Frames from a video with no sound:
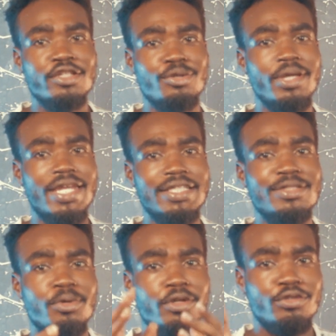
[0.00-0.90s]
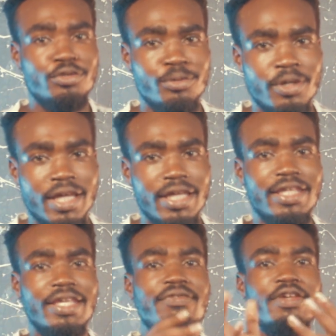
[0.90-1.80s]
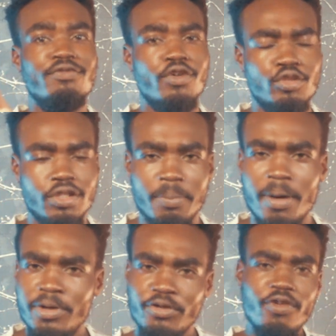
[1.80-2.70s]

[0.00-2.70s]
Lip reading: so he doesn't want to give info to the public.